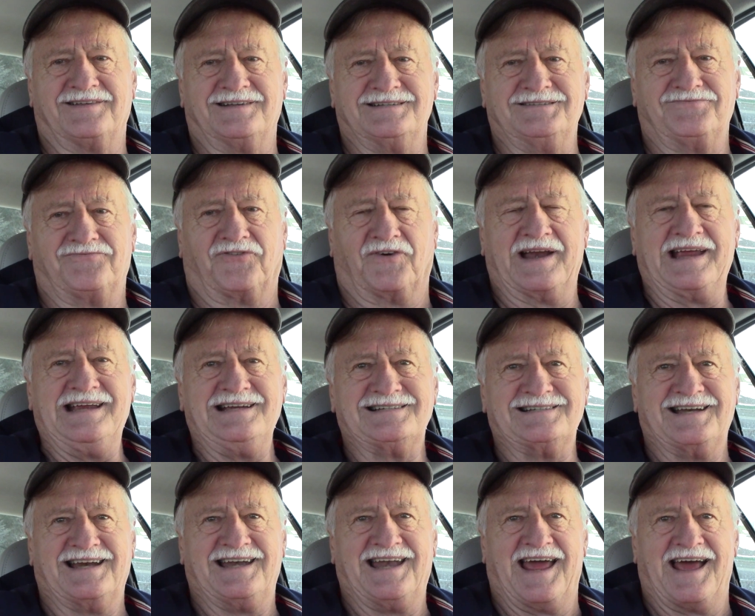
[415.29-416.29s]
She isn't
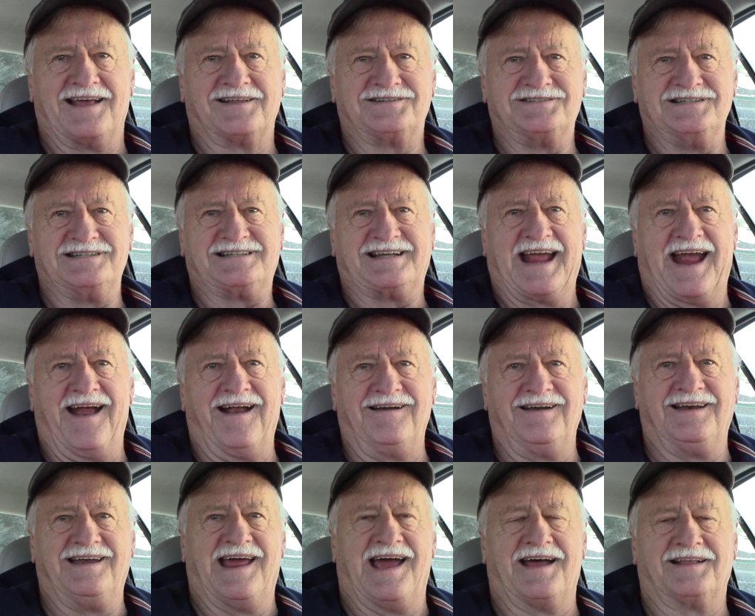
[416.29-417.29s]
freezing to death. She's scared
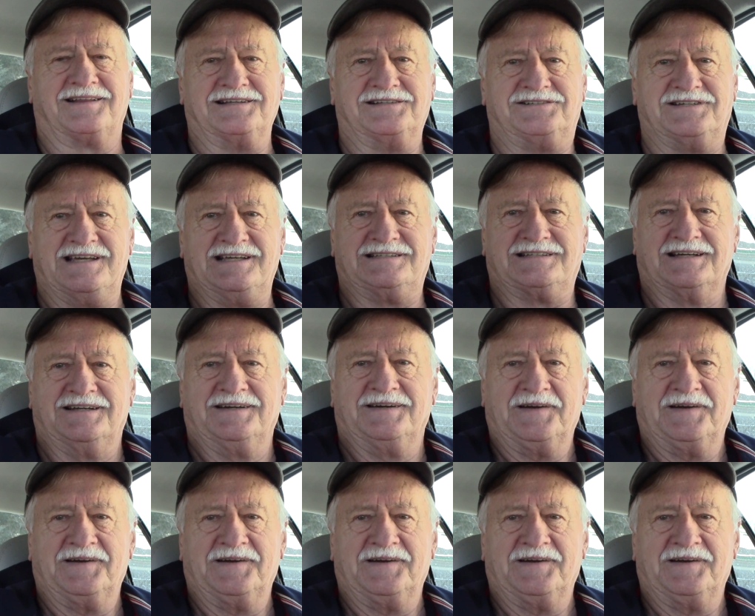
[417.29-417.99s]
to death, and she's